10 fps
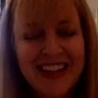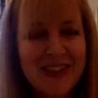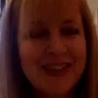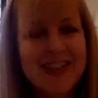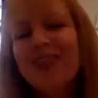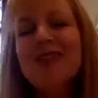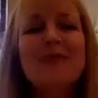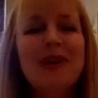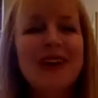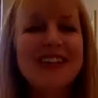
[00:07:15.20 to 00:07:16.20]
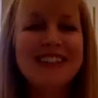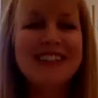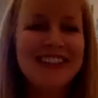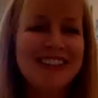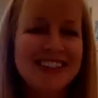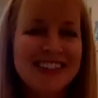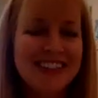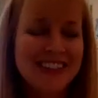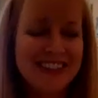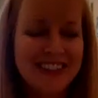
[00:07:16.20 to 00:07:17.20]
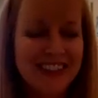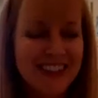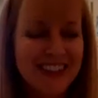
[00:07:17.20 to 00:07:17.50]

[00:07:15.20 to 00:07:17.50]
And notice how your body starts to